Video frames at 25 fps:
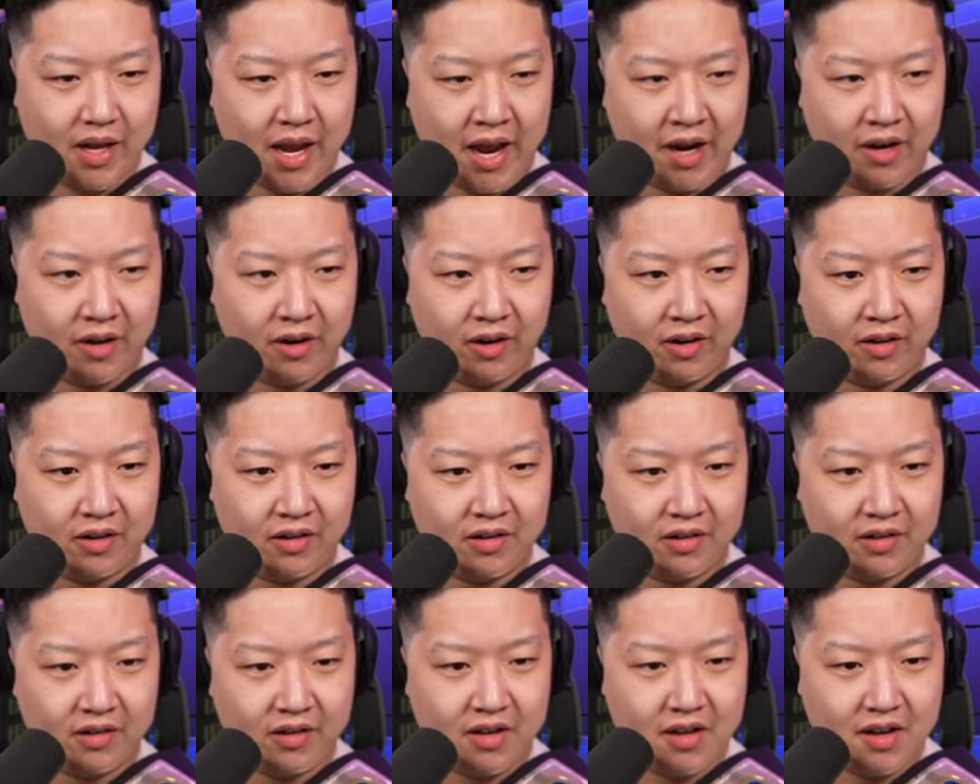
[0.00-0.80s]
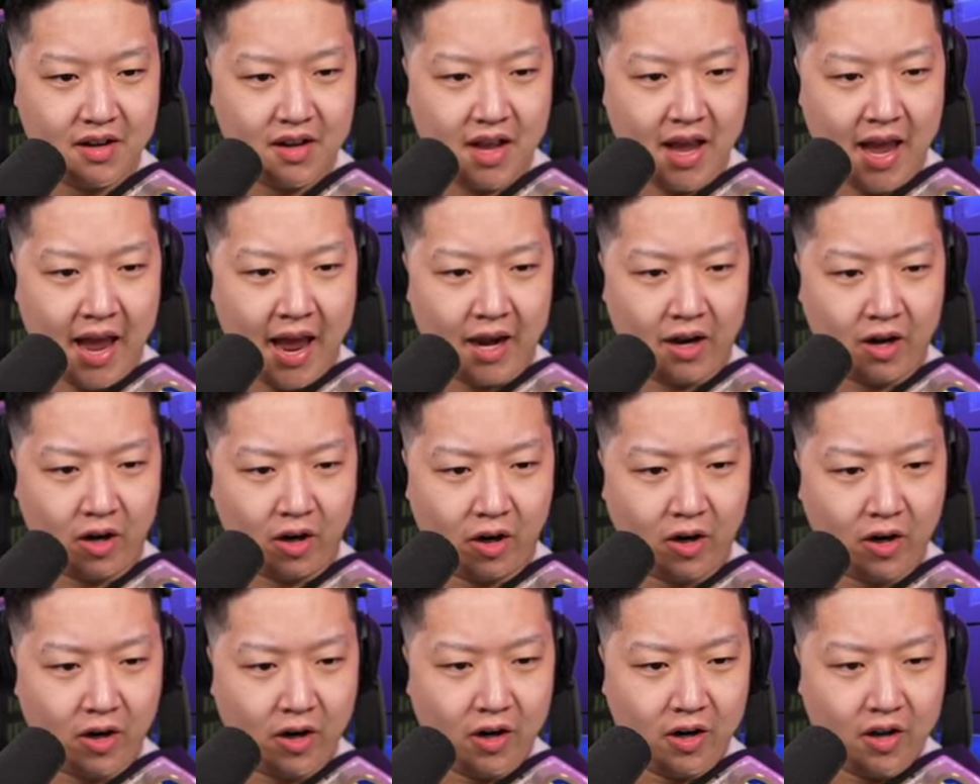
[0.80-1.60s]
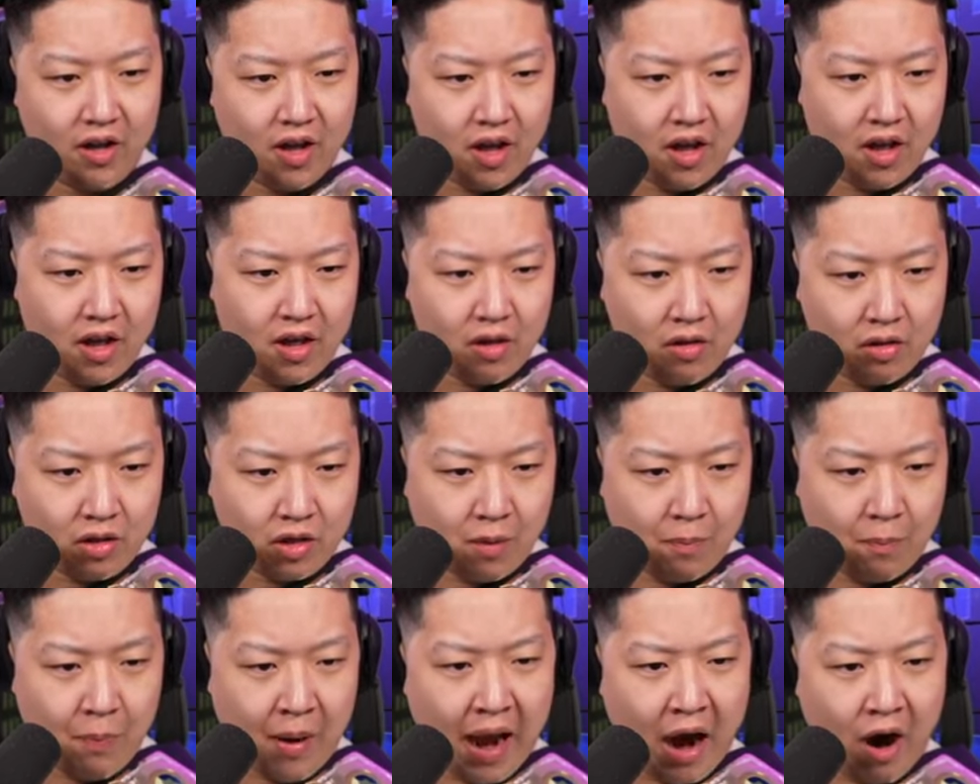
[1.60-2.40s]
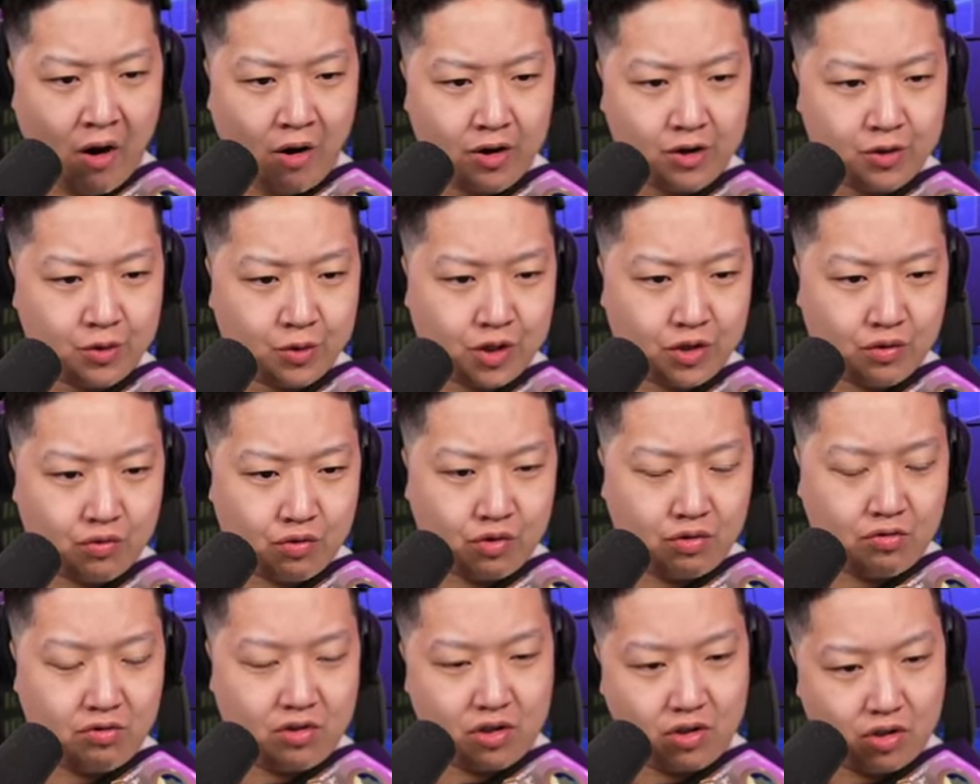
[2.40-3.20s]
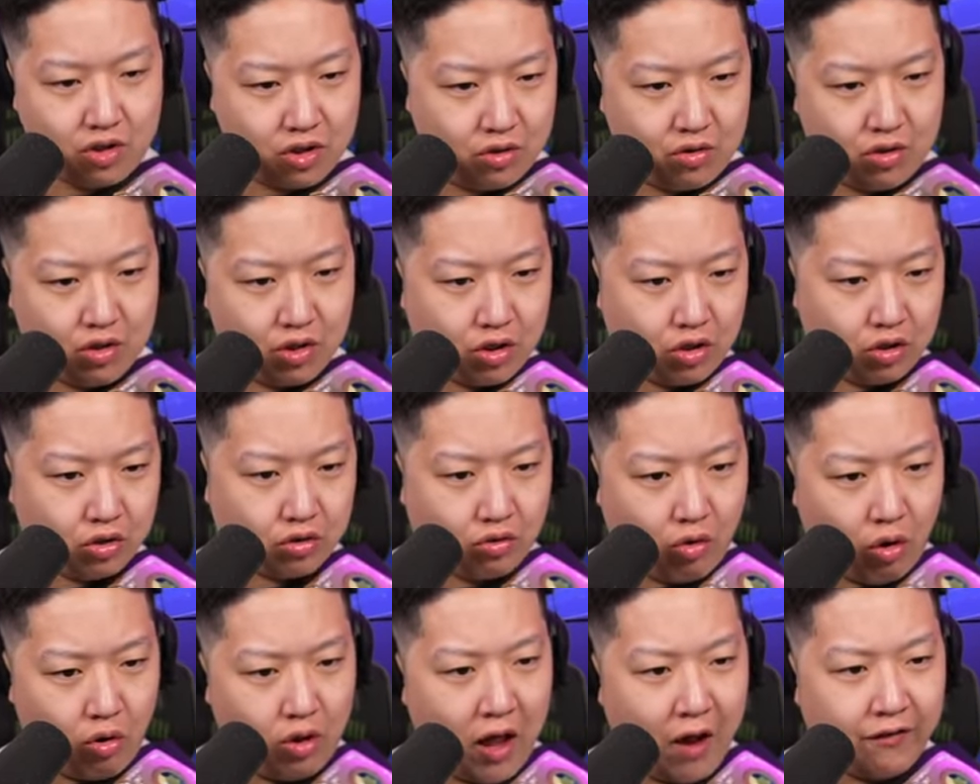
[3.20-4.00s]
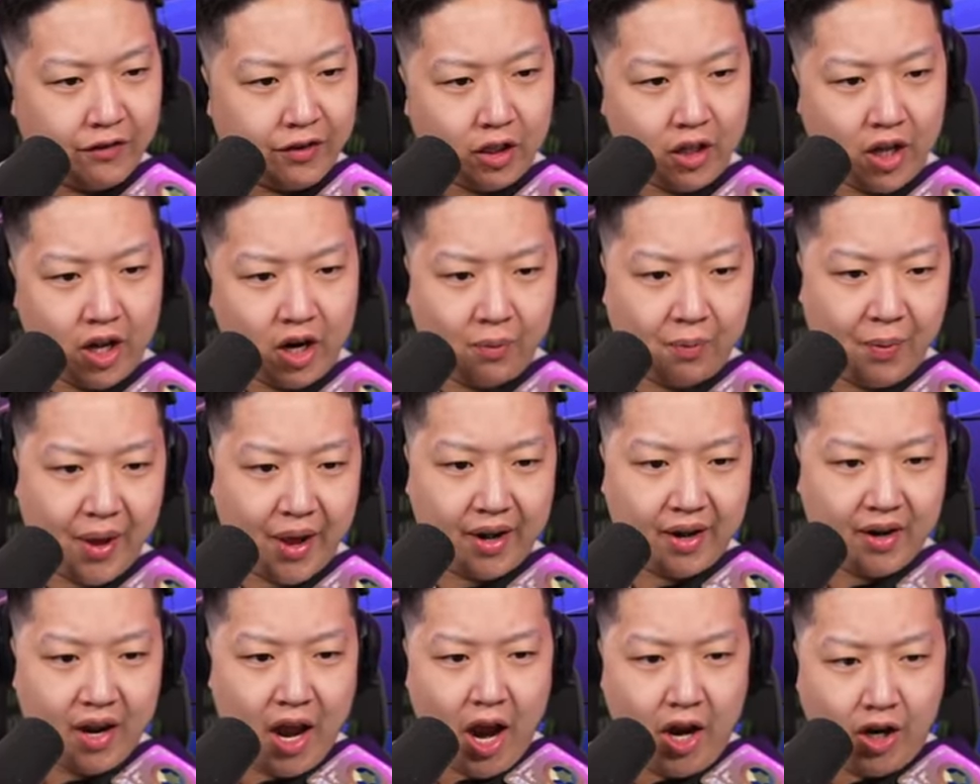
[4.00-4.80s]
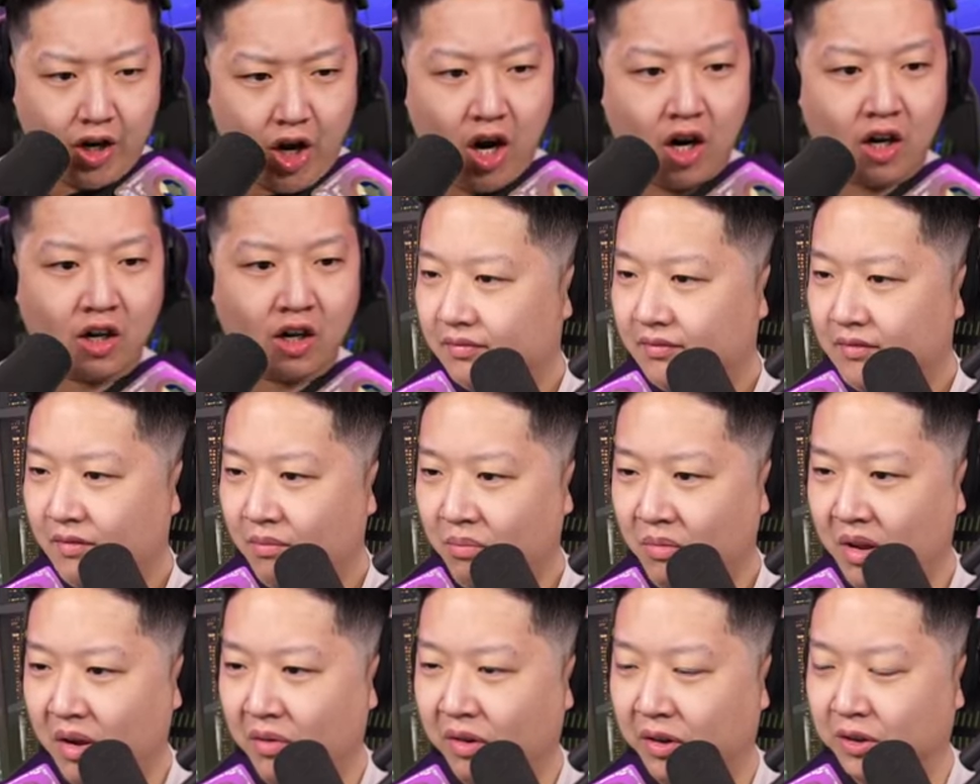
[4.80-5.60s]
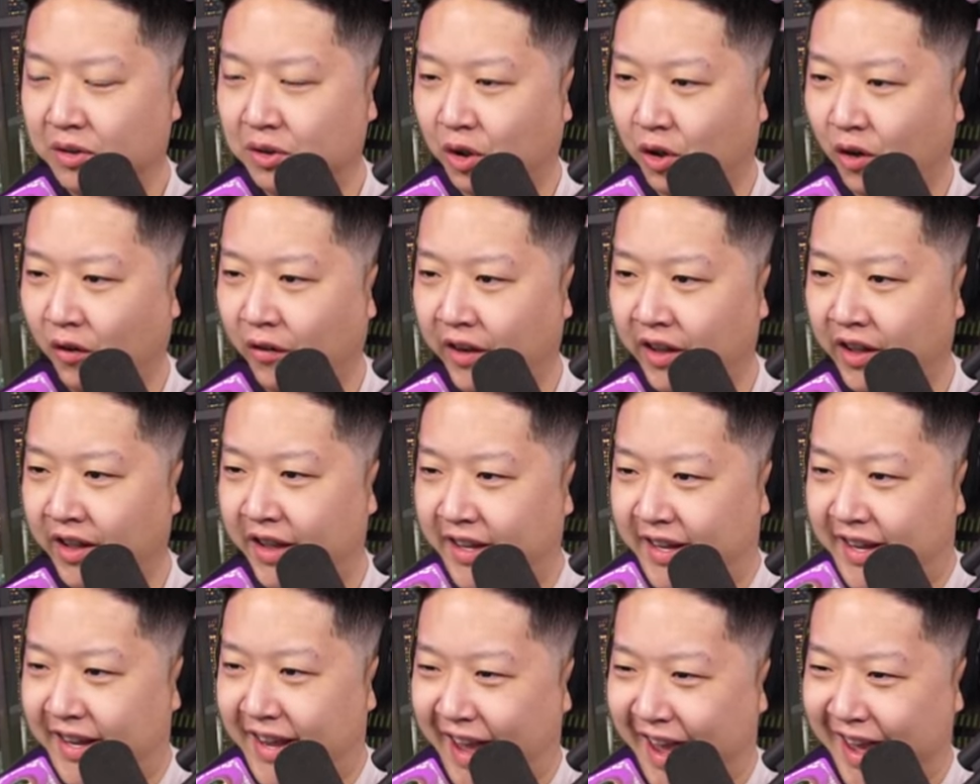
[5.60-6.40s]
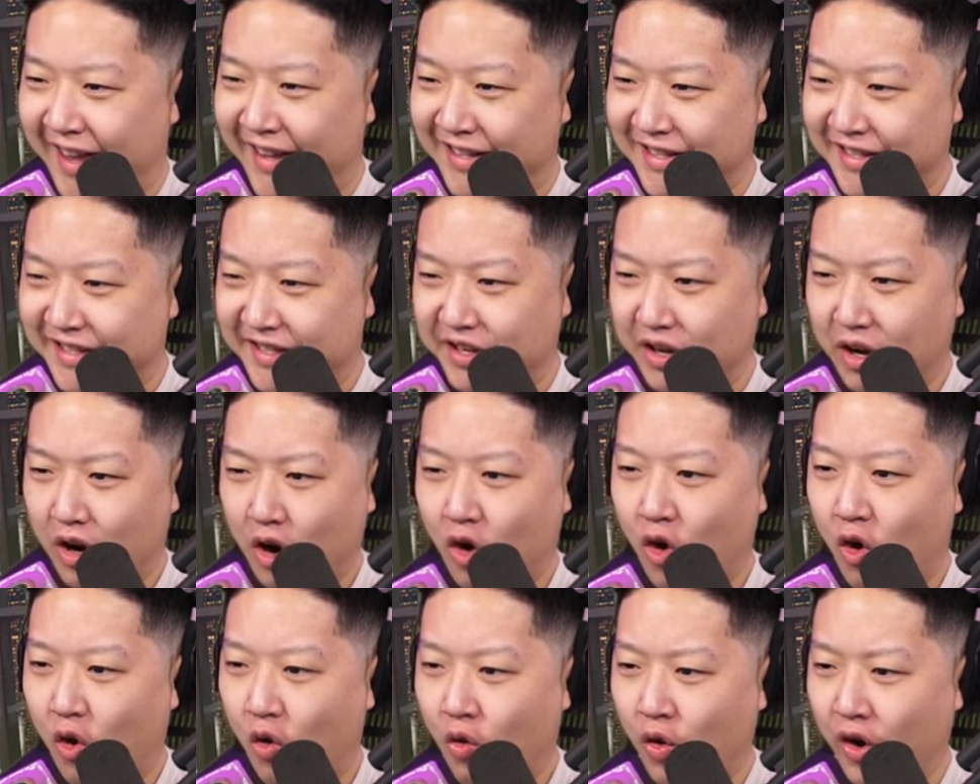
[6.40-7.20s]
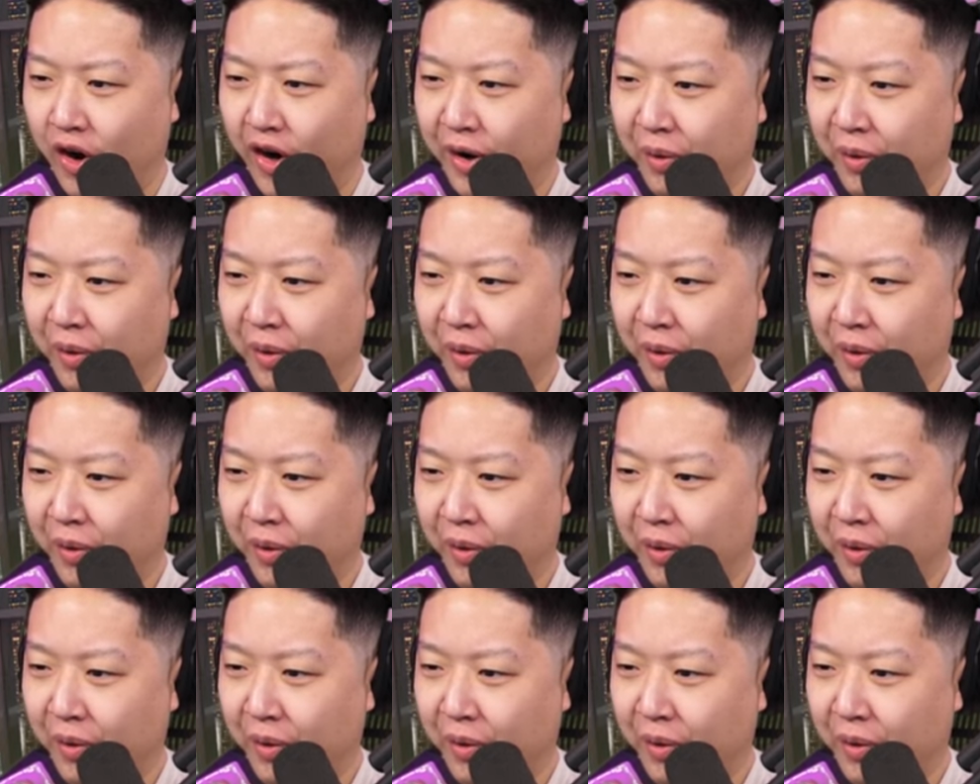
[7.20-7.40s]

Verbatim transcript: Edgar. Edgar. The powers just, just, just go left a little bit. Edgar. Me when Trophy League ends. We're